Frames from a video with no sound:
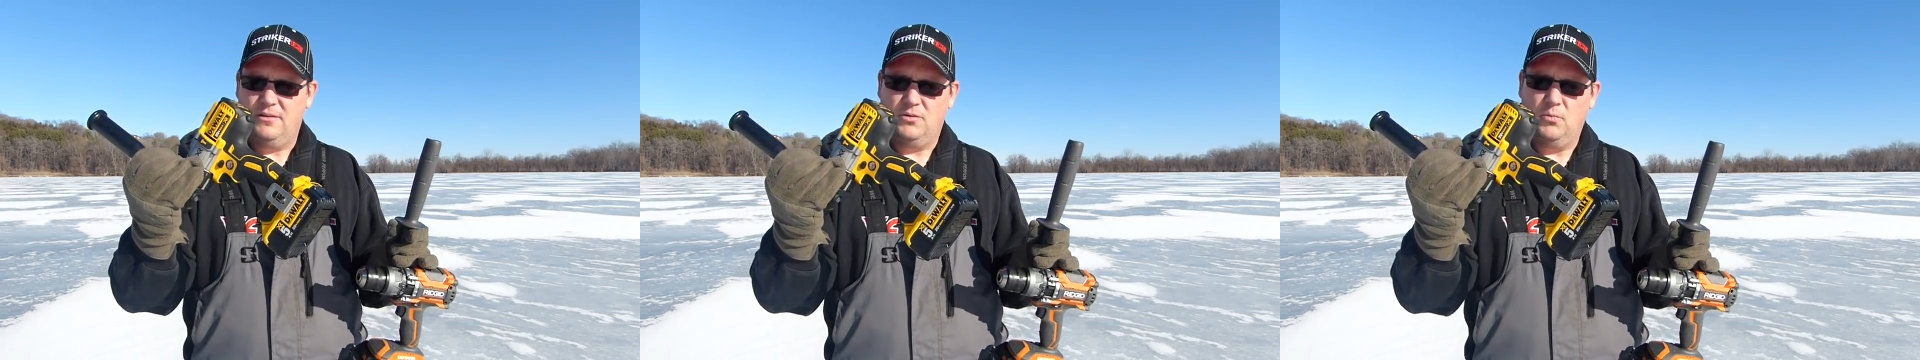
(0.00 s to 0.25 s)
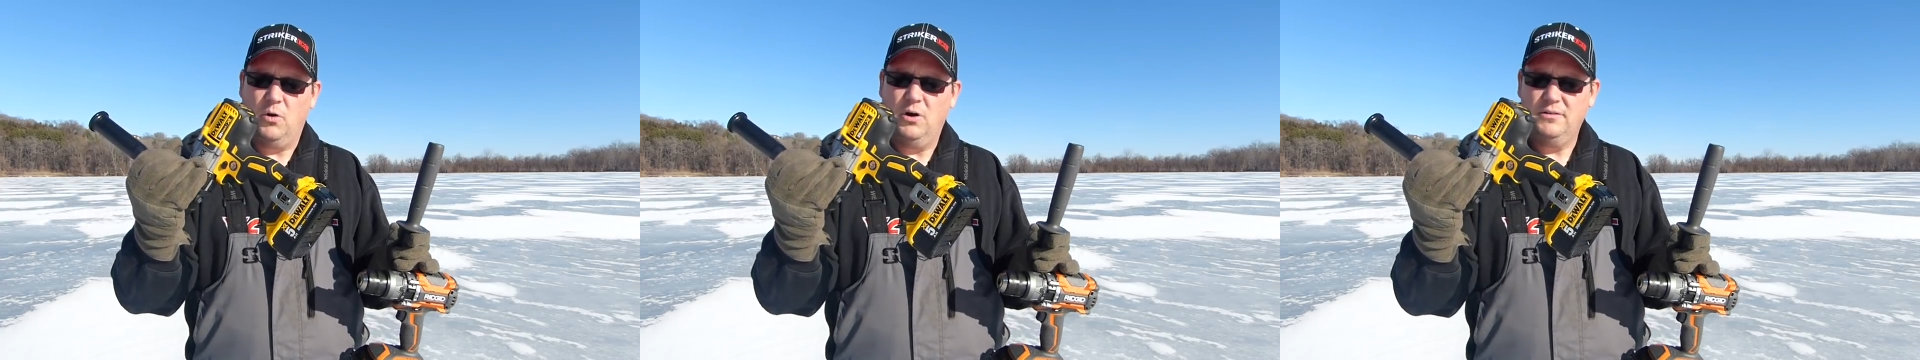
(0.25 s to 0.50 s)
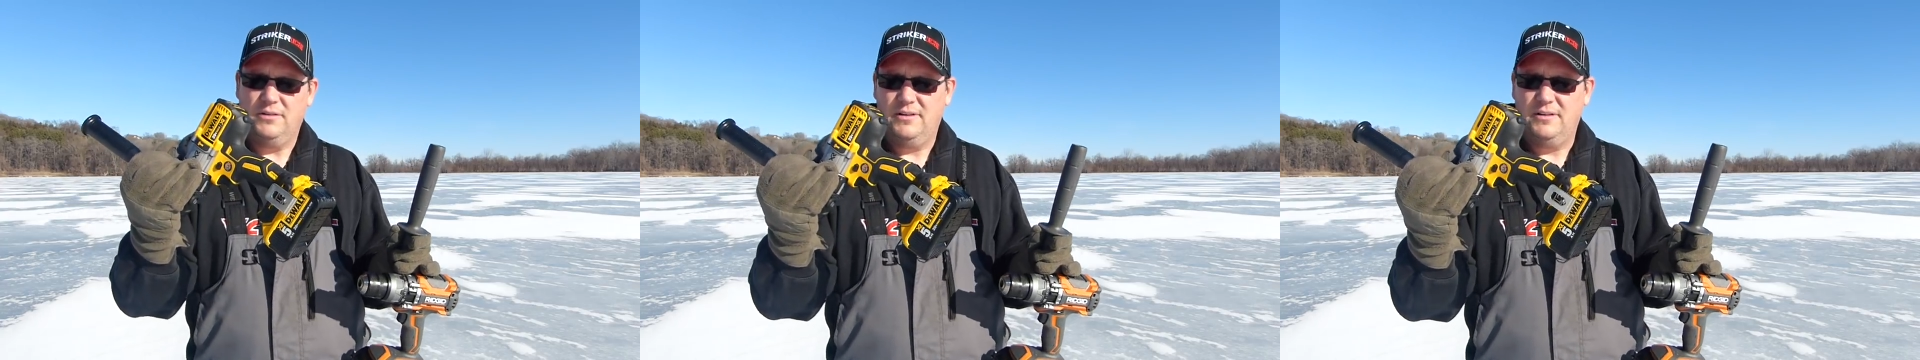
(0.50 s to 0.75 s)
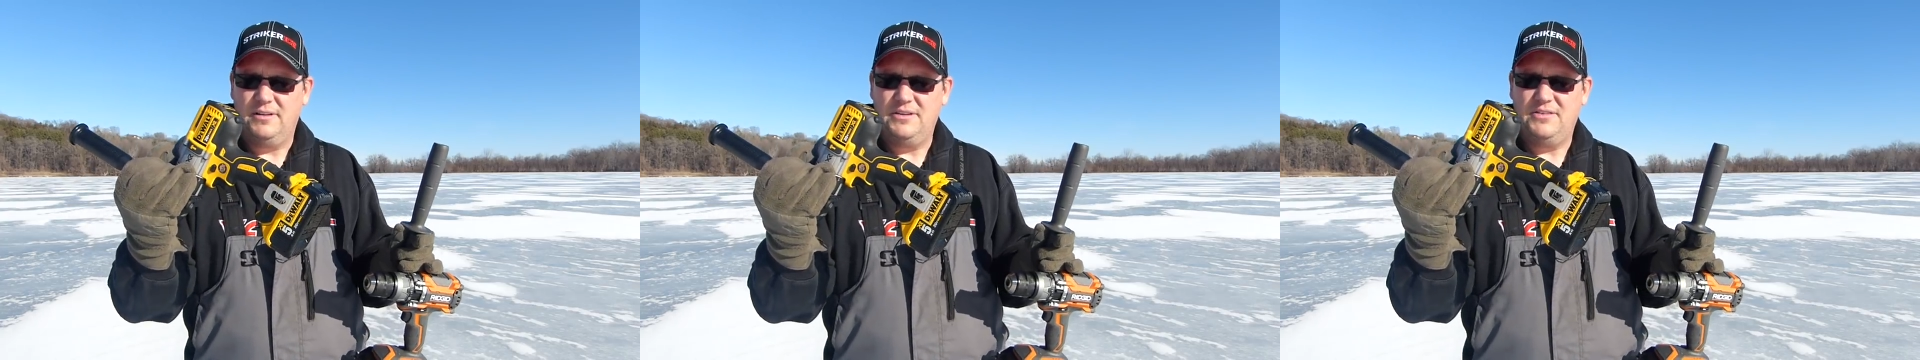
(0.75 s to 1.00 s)
DeWalt
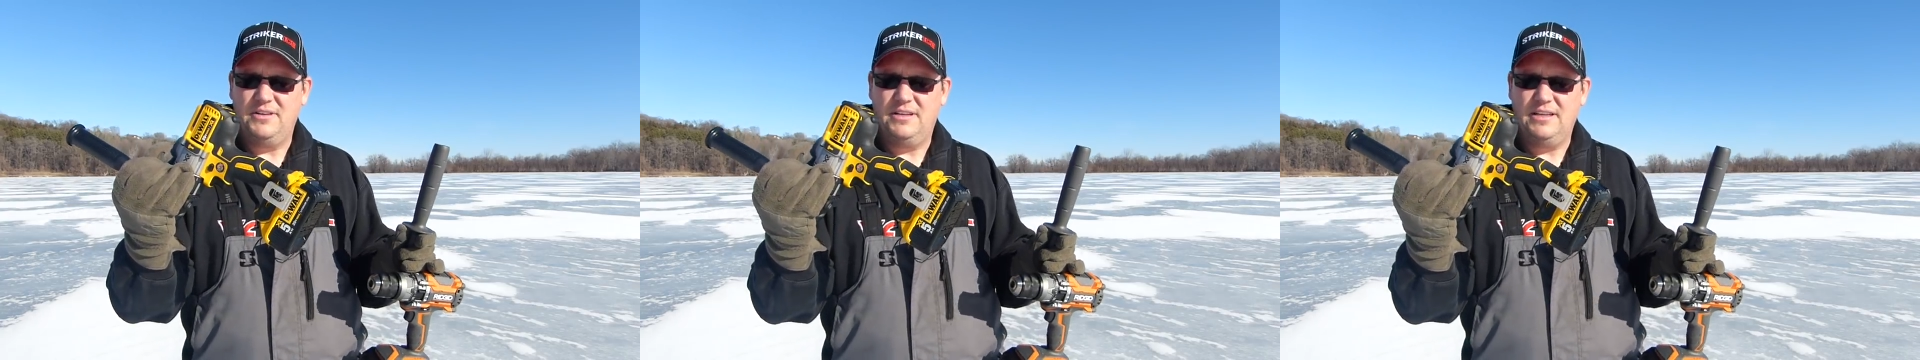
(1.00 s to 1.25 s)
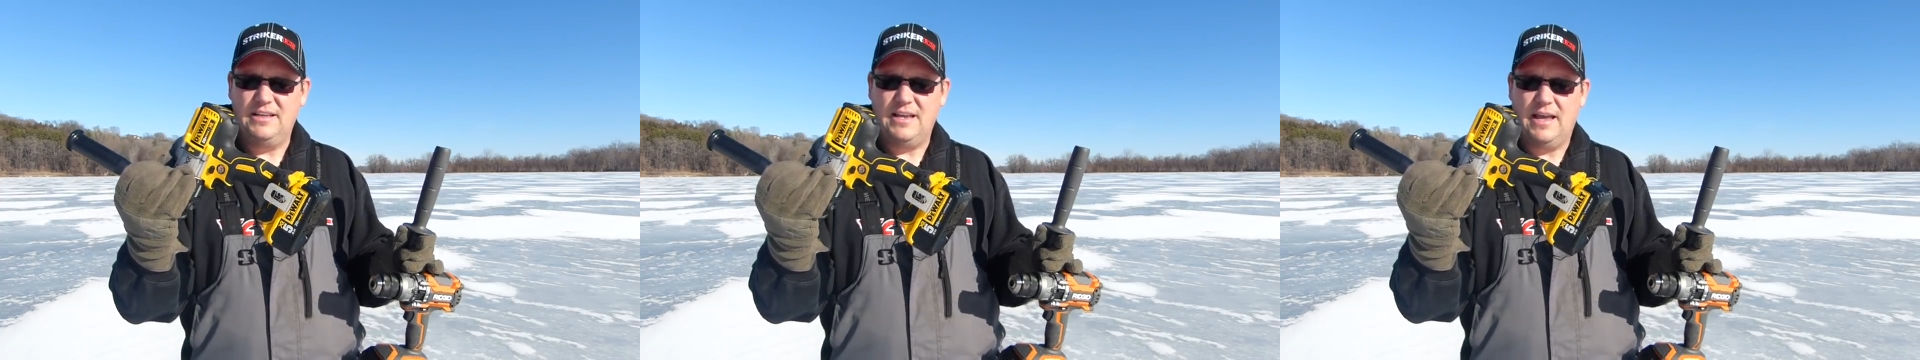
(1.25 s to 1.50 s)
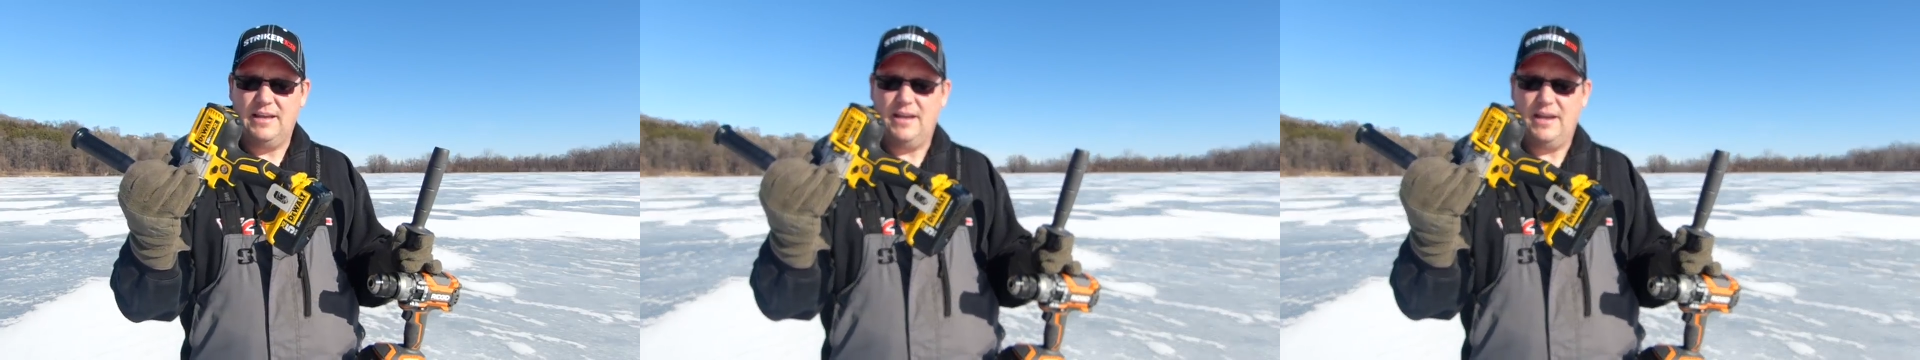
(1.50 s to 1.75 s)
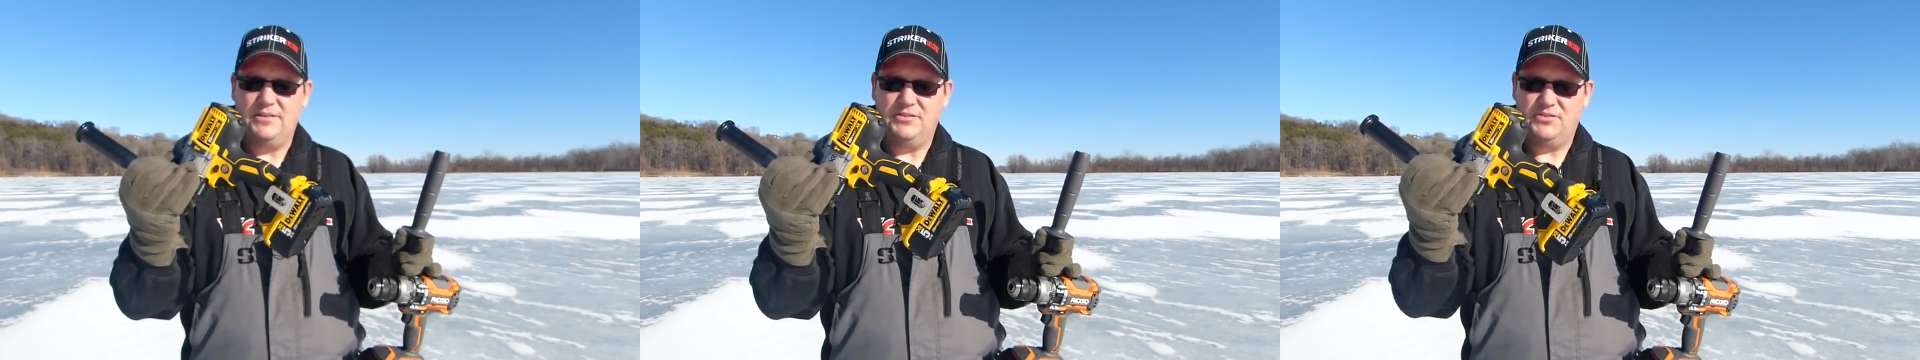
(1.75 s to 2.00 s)

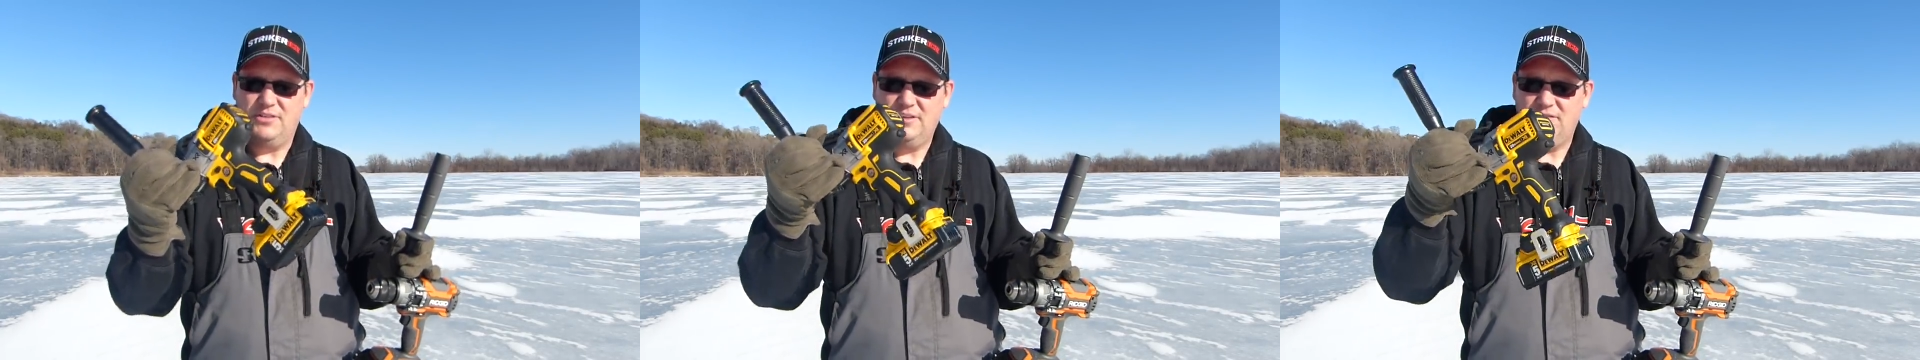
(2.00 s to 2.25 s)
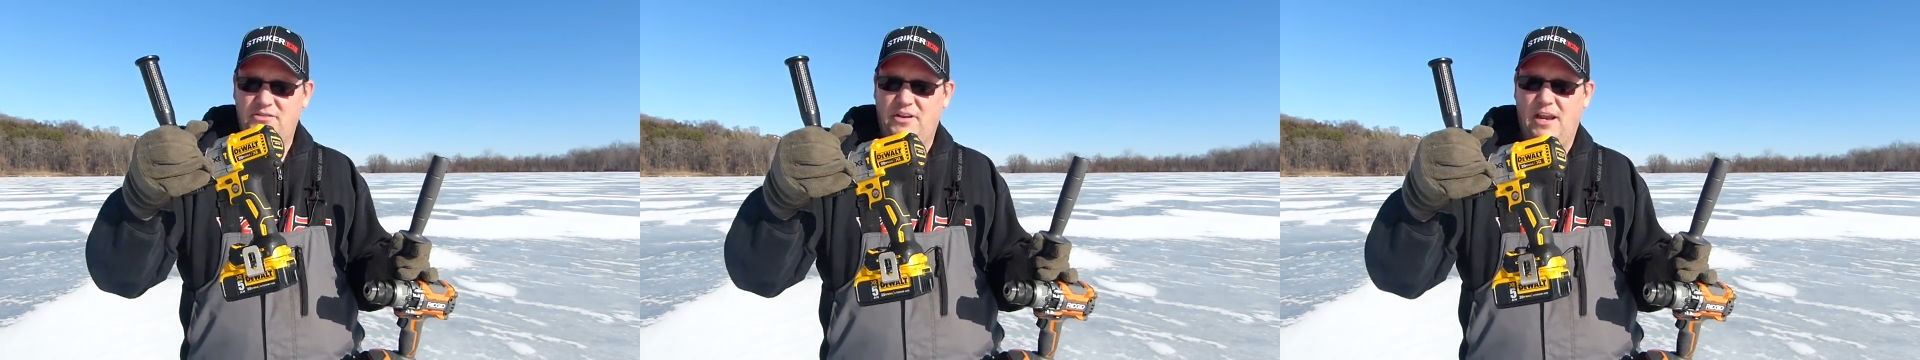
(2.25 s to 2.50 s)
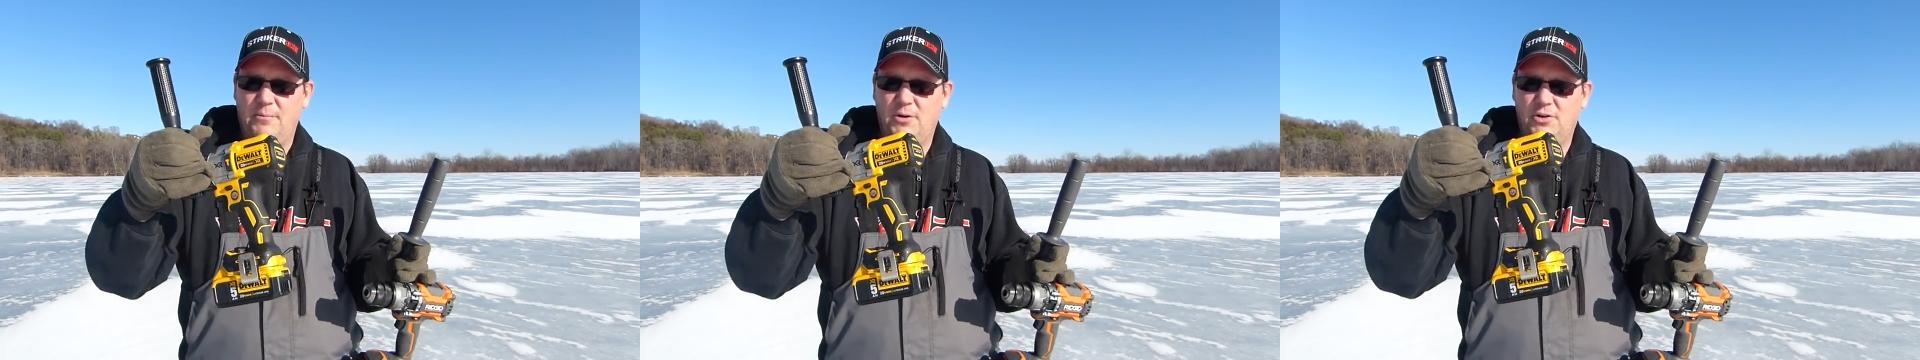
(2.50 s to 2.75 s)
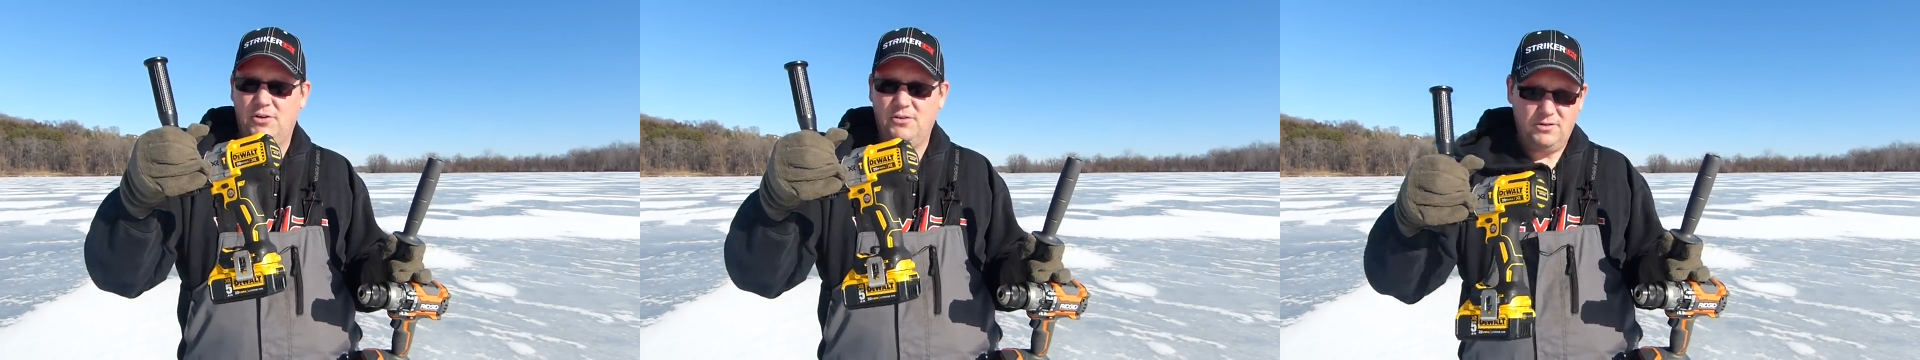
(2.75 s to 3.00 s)
DCD996
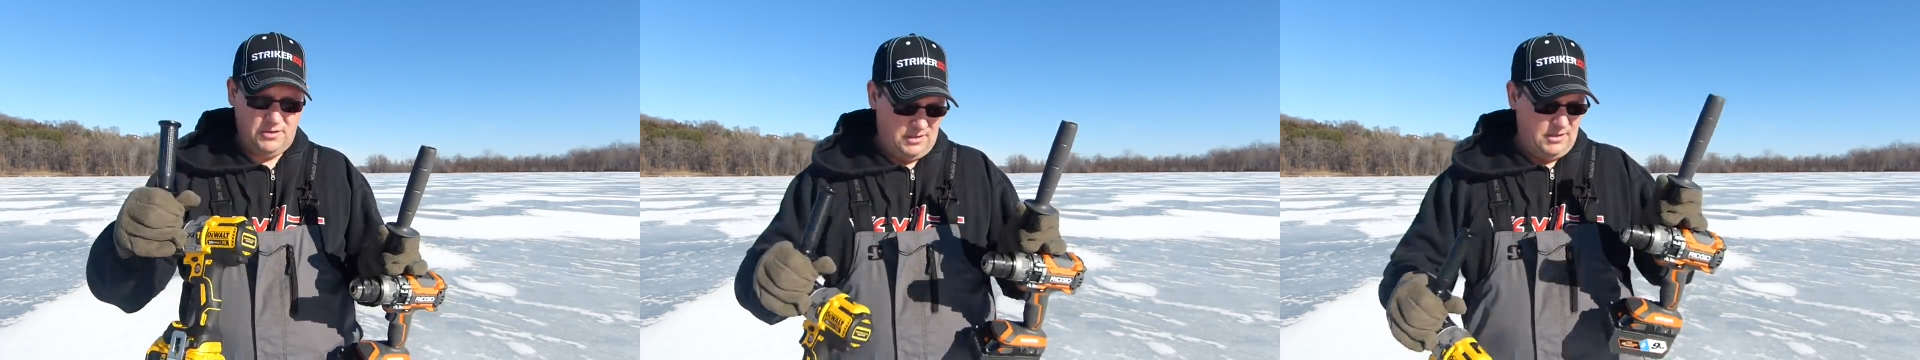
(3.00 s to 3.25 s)
Hammerdrill,